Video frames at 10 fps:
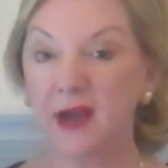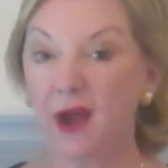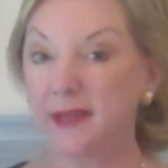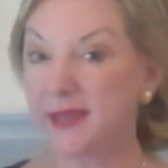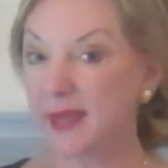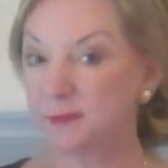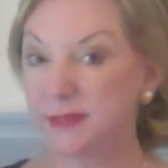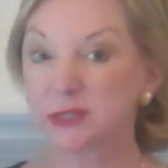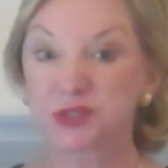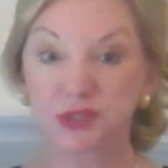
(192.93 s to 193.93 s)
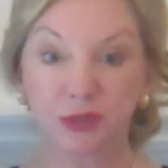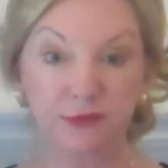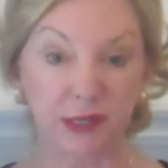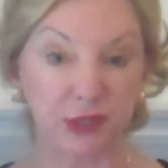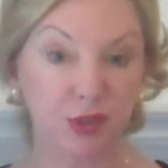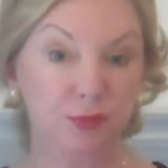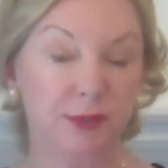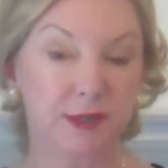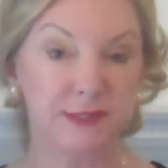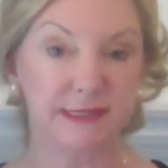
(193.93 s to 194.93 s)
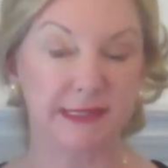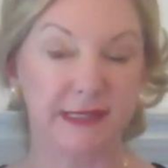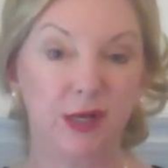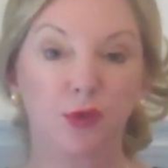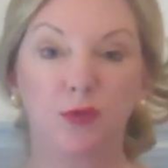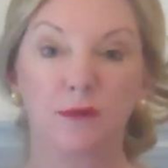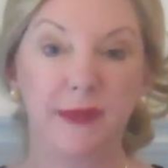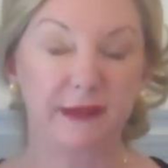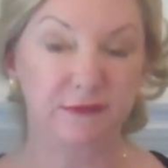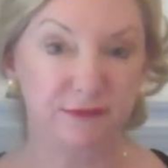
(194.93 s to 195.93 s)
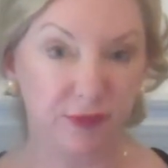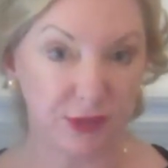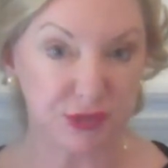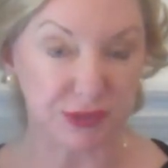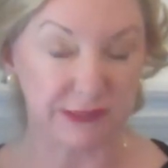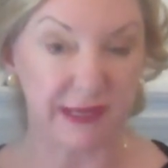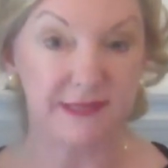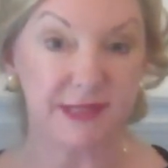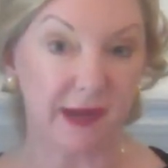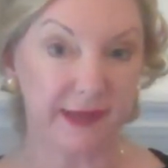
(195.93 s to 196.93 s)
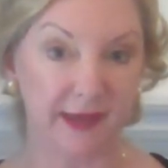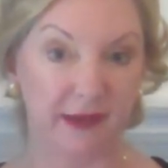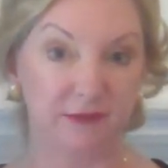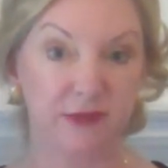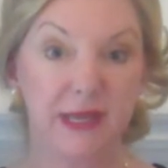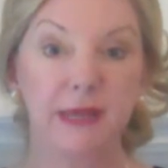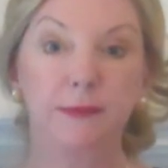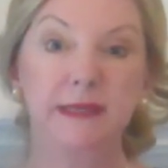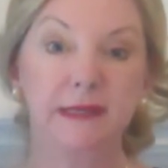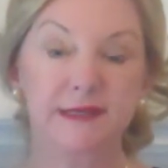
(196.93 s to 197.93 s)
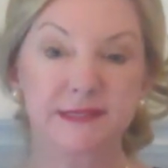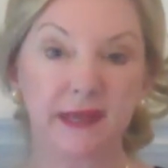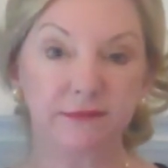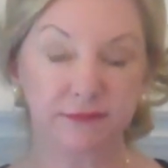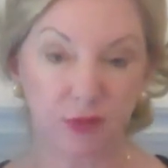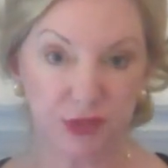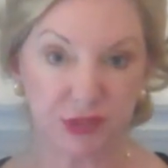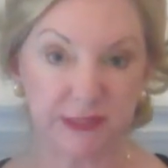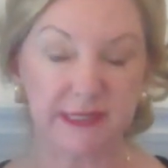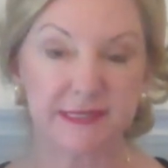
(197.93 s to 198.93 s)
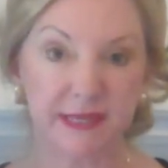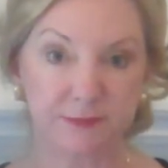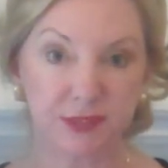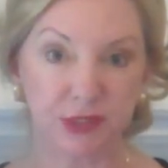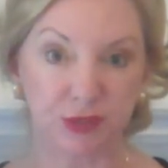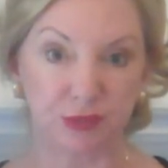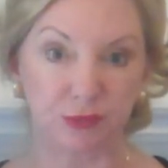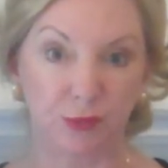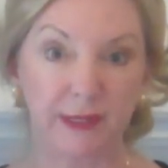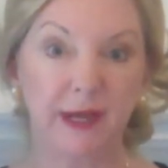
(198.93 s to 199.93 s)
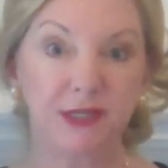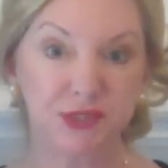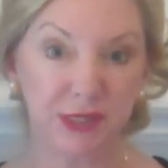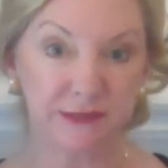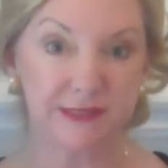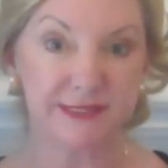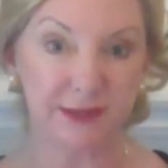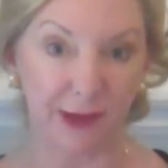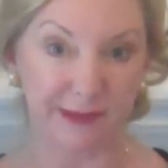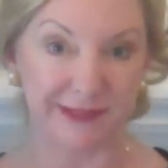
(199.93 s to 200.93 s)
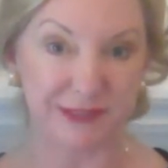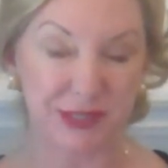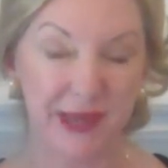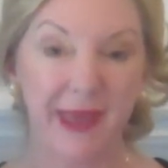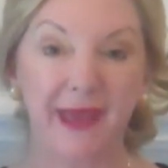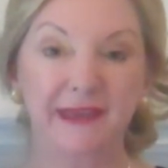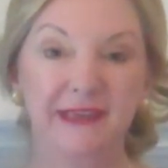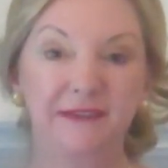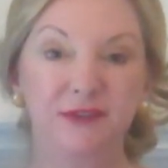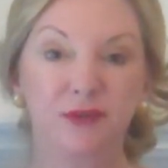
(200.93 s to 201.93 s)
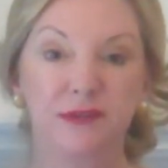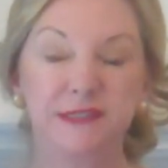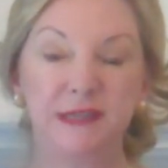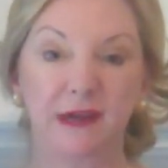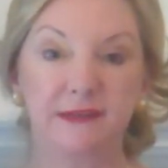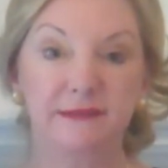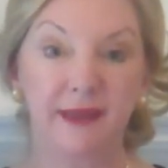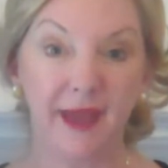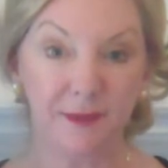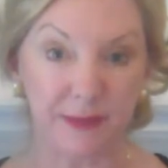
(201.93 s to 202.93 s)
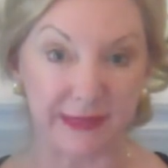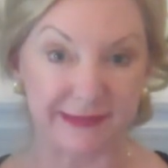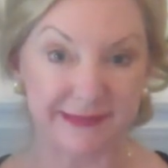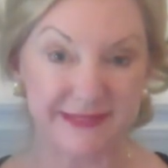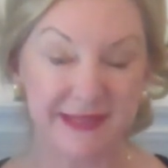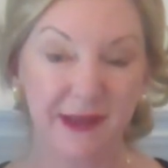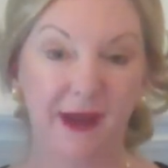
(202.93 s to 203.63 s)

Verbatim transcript: Now, I can't be assured that you personally will make a fortune as I have, because that fortune is up to you. When I share this knowledge and give you the dynamics